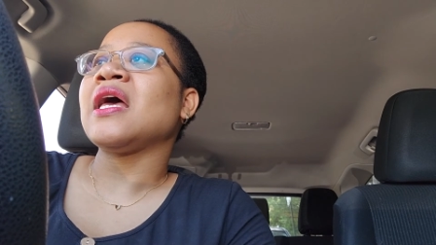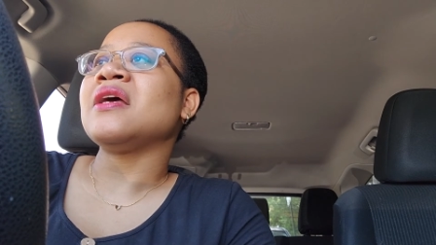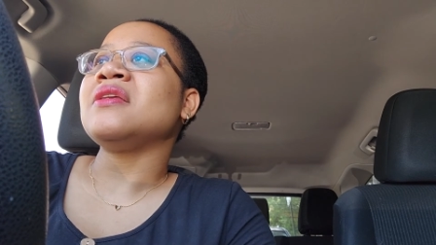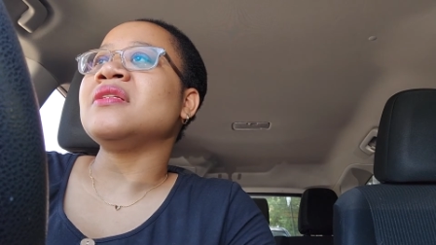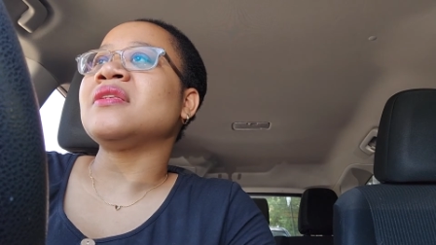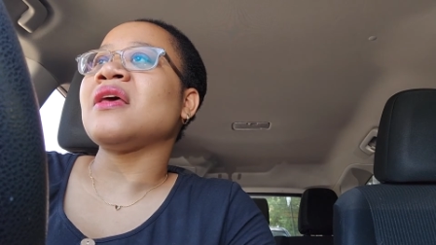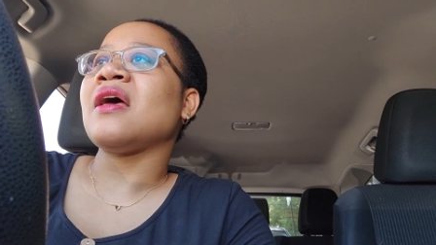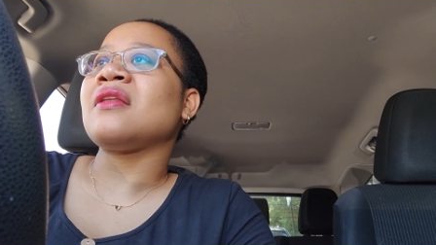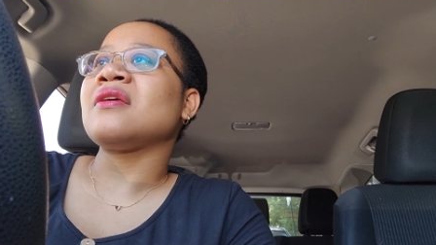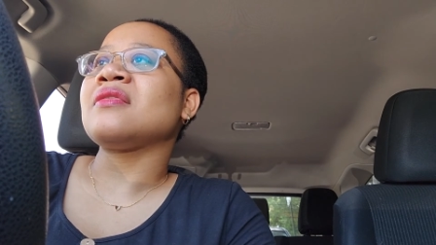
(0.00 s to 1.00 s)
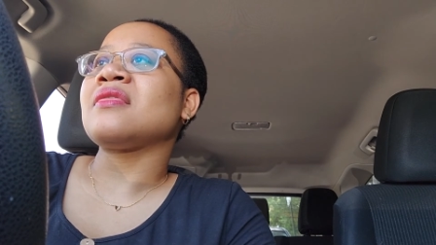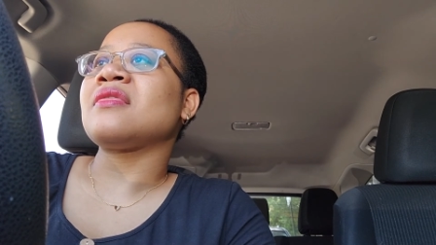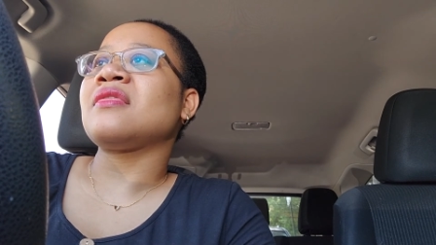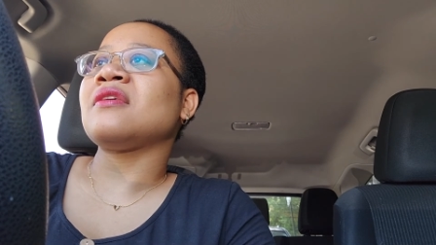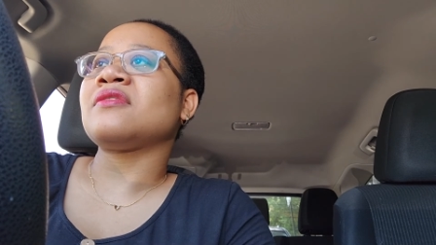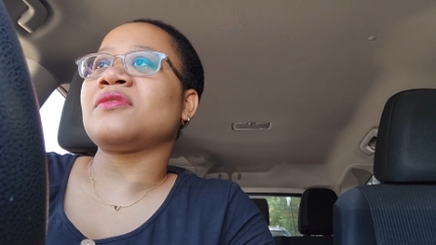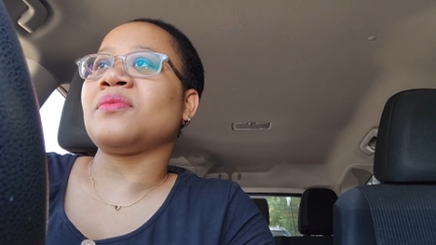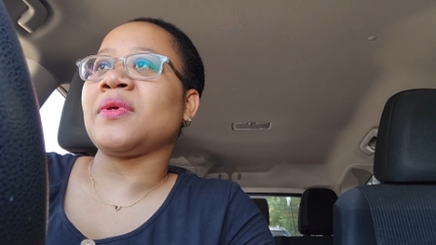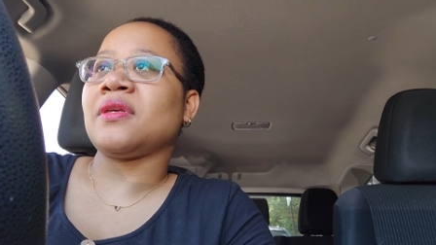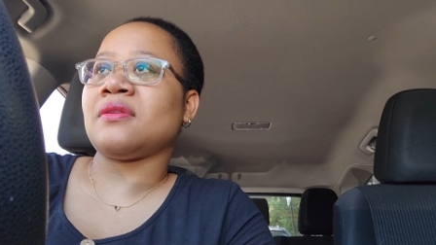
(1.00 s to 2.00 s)
I need to edit this
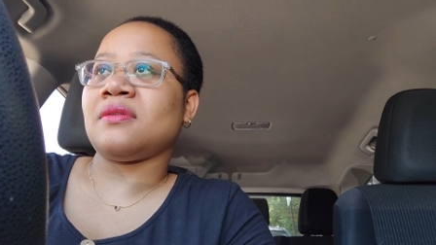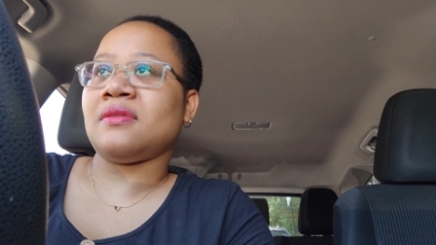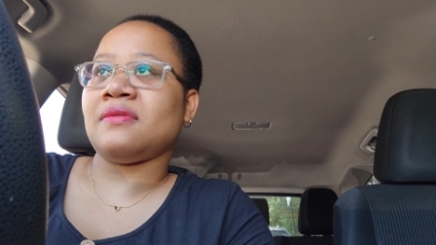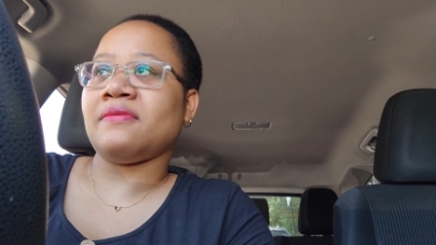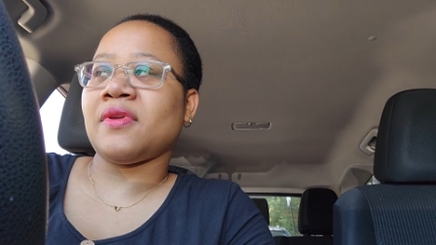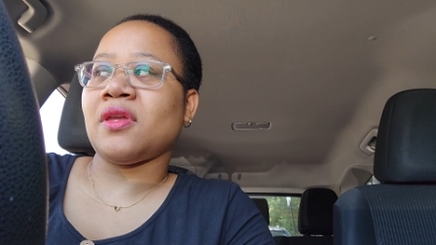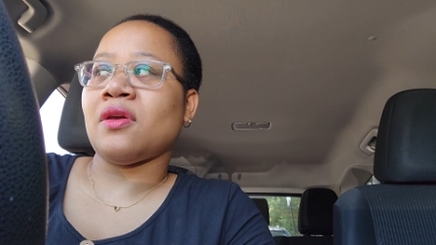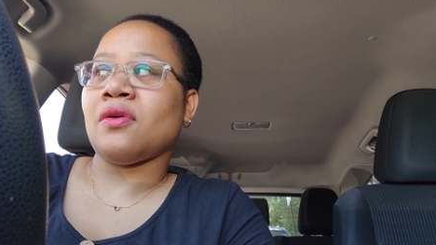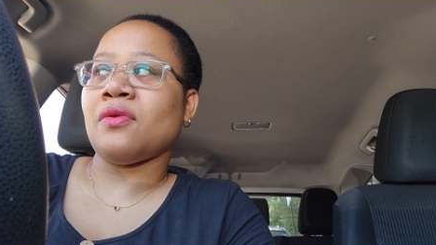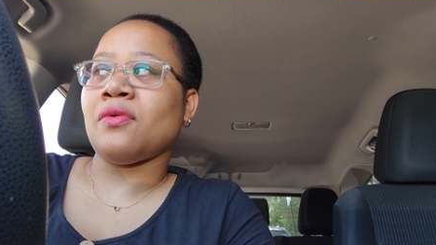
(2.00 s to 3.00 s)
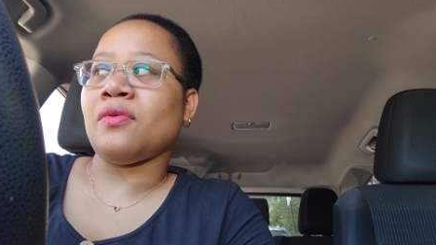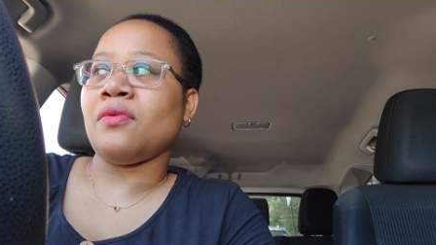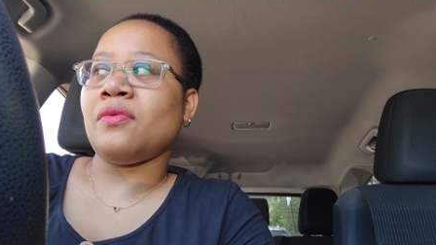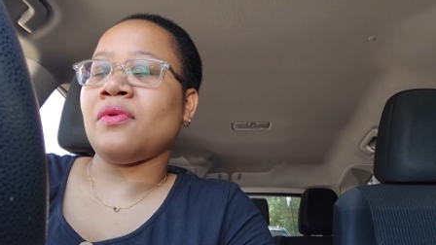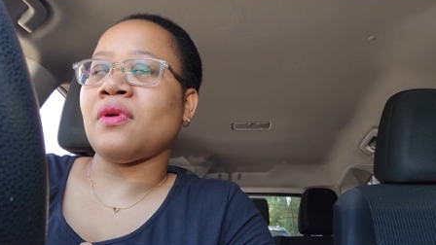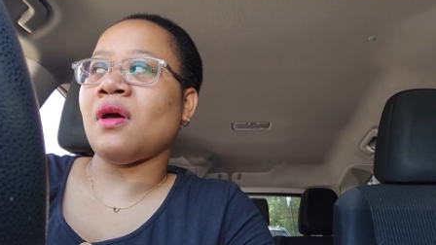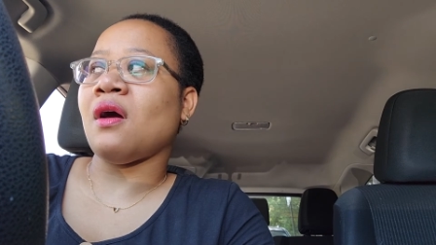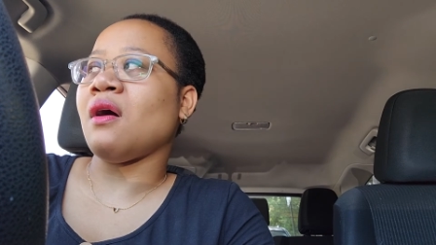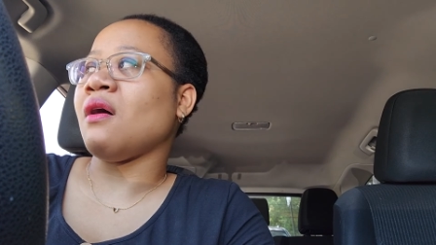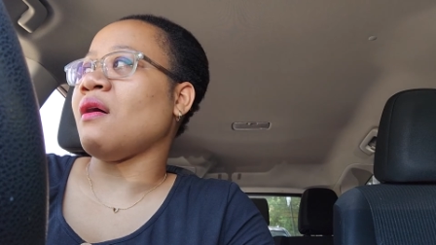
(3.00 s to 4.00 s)
week's video.
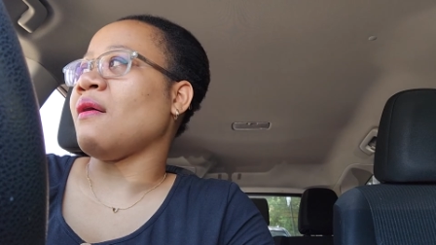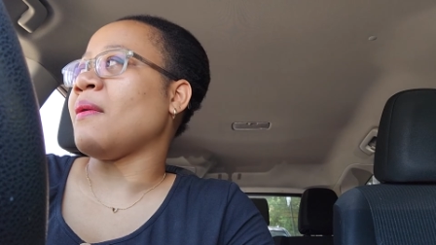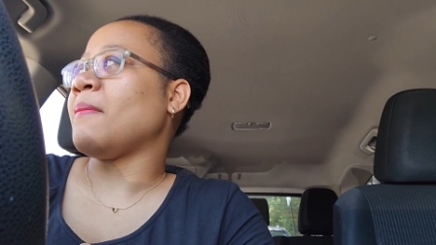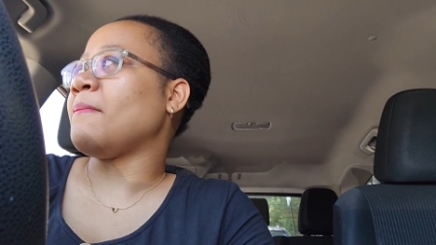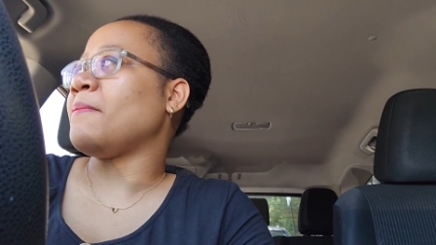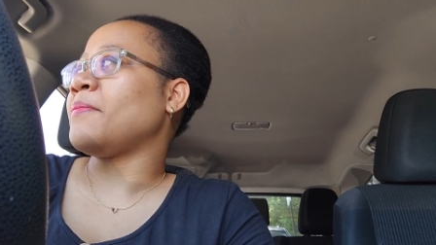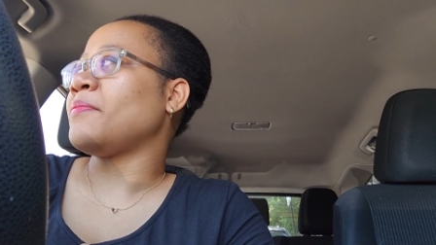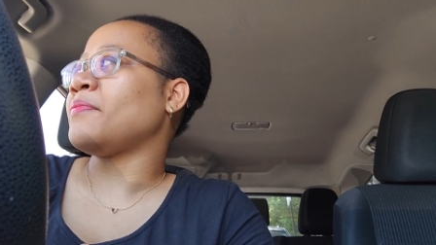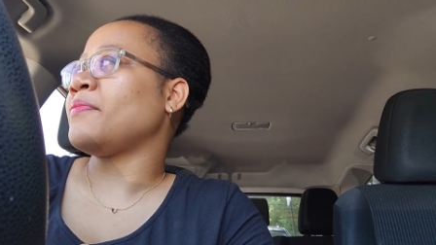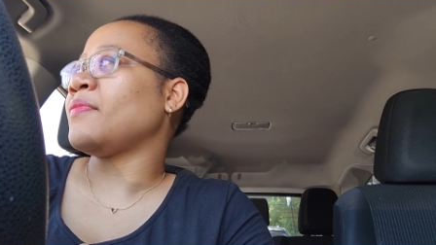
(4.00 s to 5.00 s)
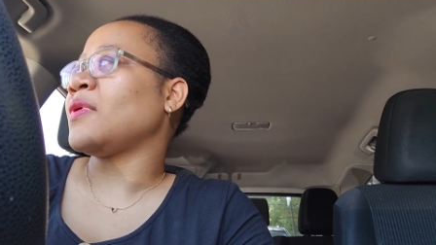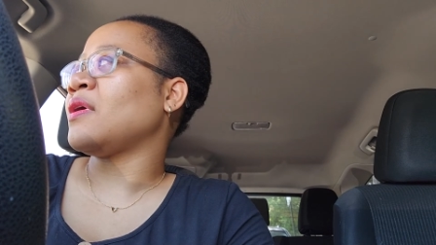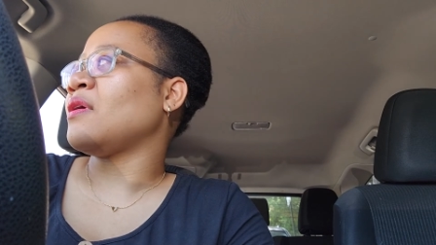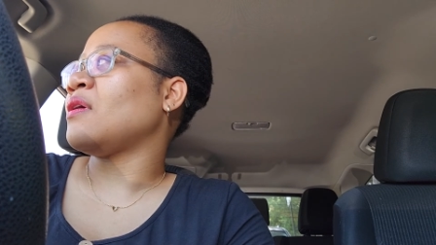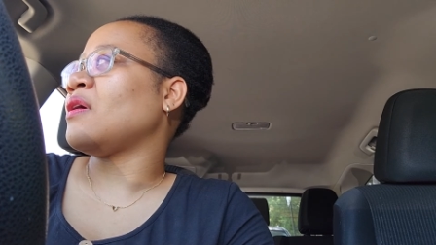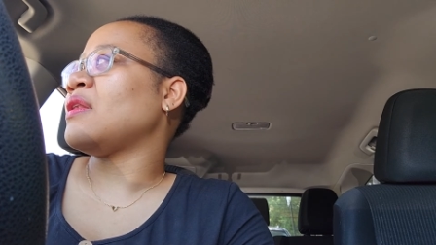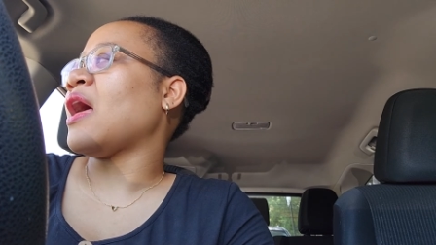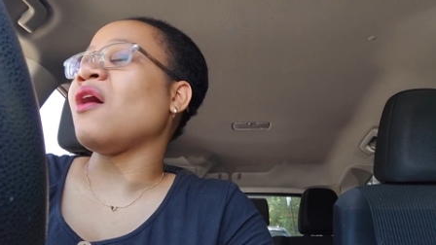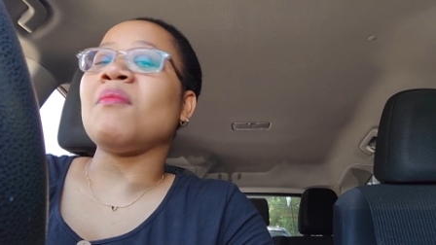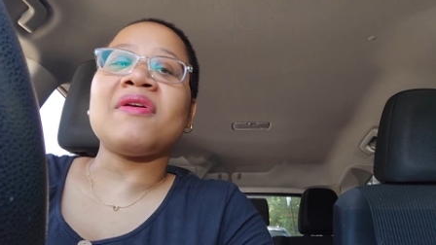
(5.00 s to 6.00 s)
Um,
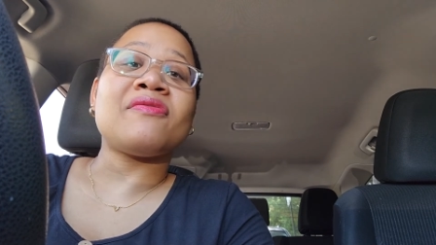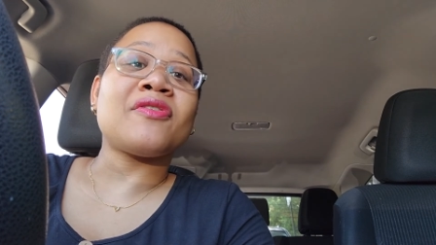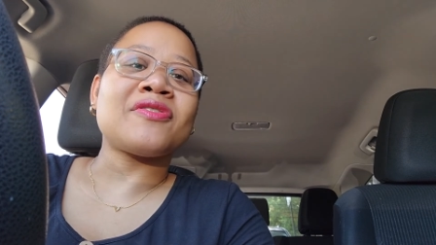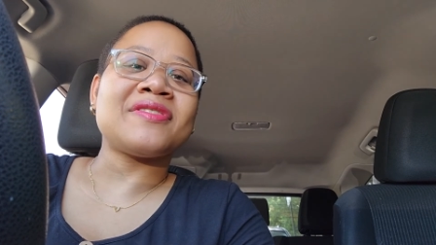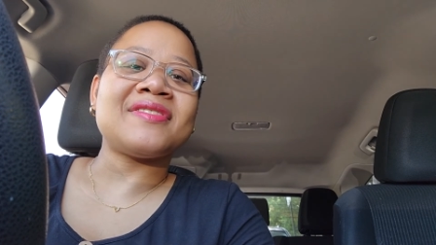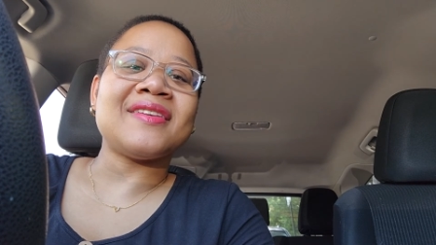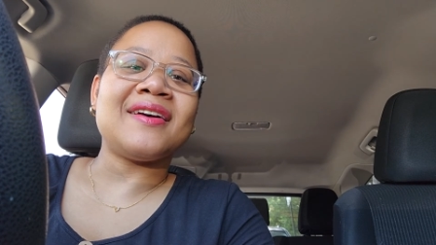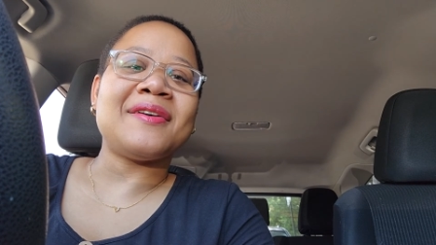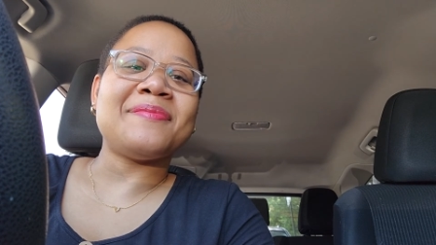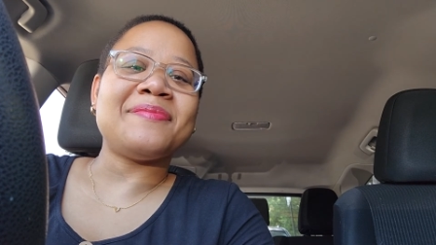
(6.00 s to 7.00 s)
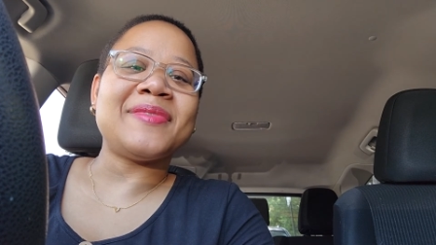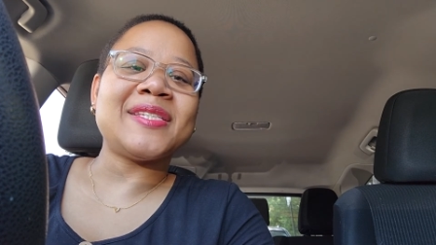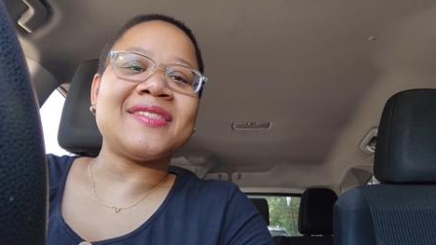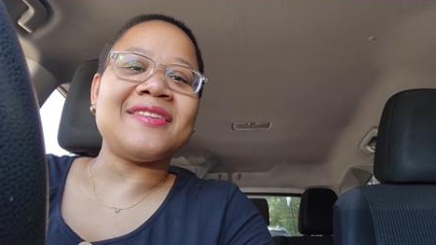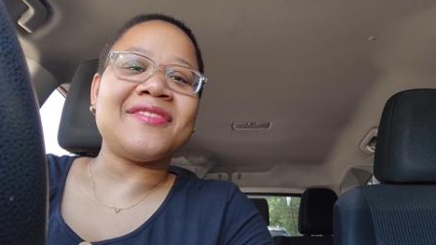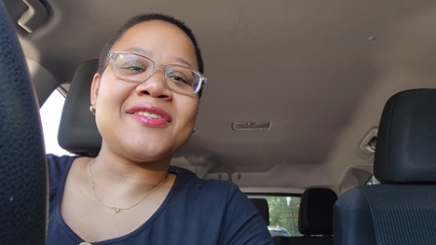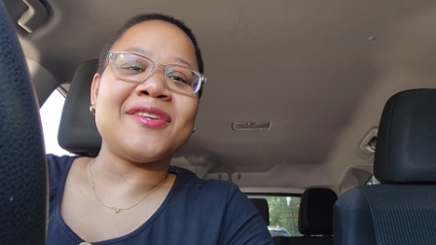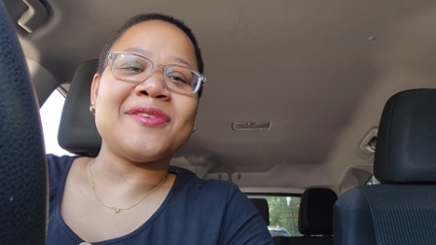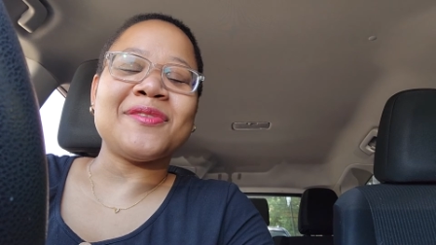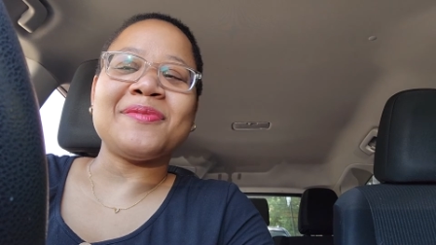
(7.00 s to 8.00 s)
now my first um, Disney
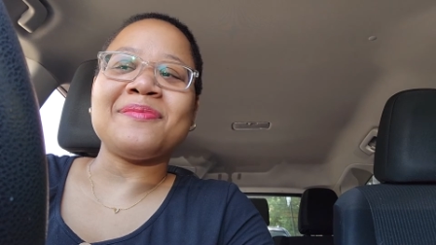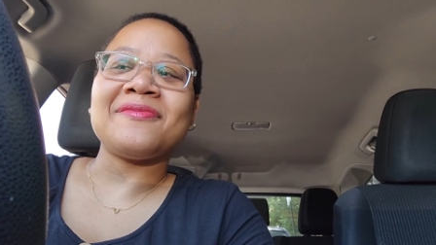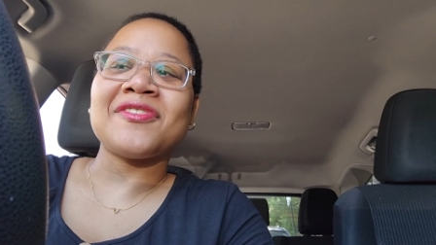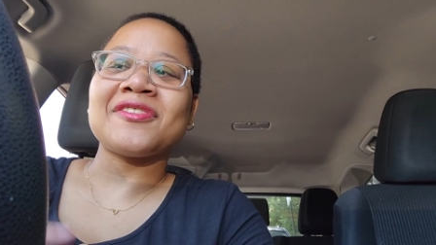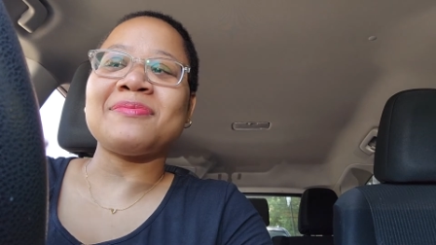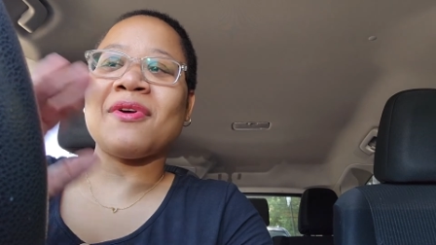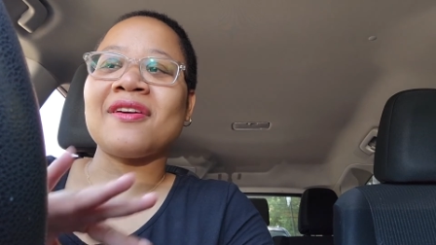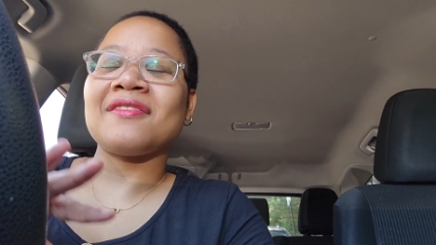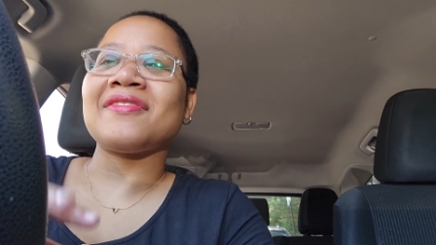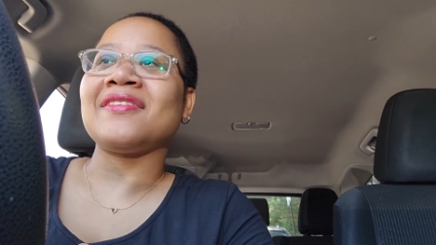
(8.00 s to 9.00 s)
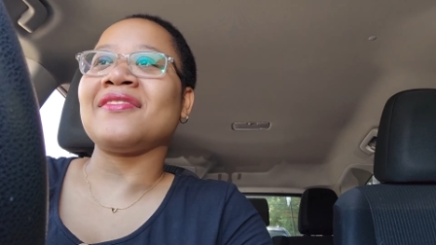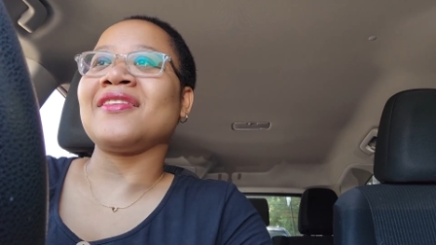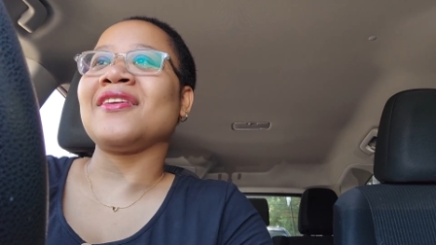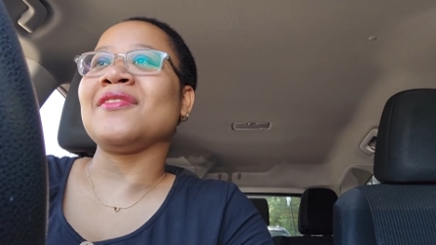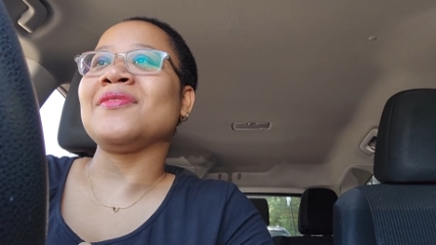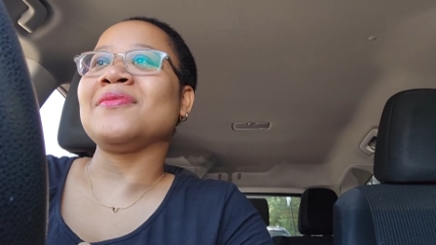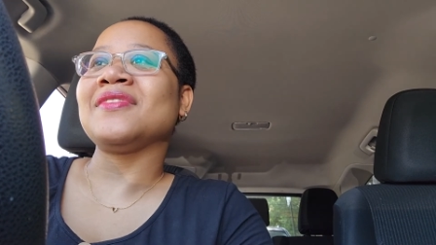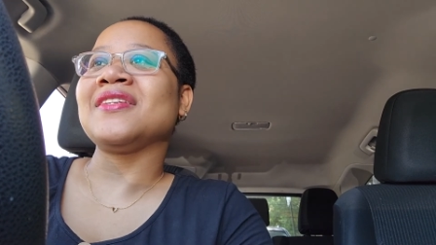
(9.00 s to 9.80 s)
video, first part of the video,